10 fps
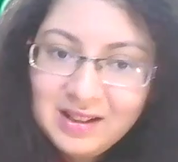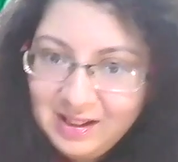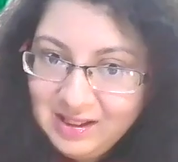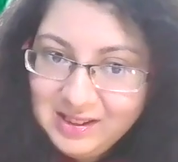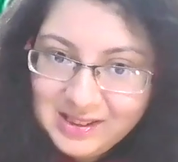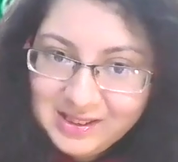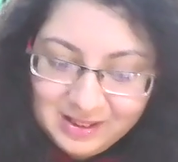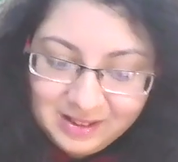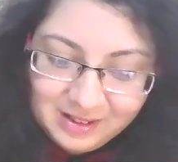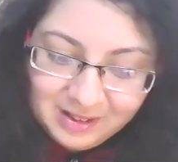is
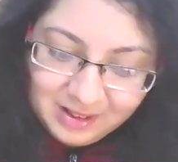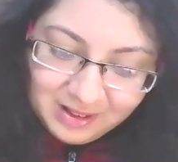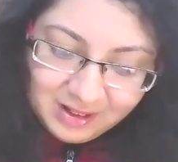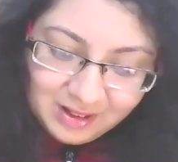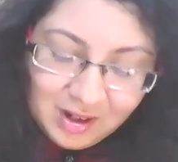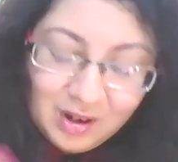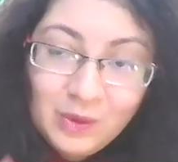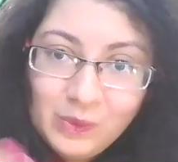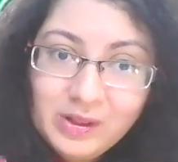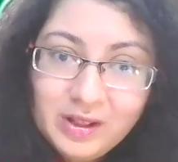the
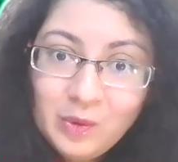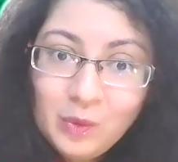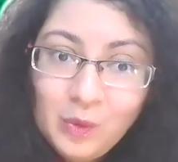old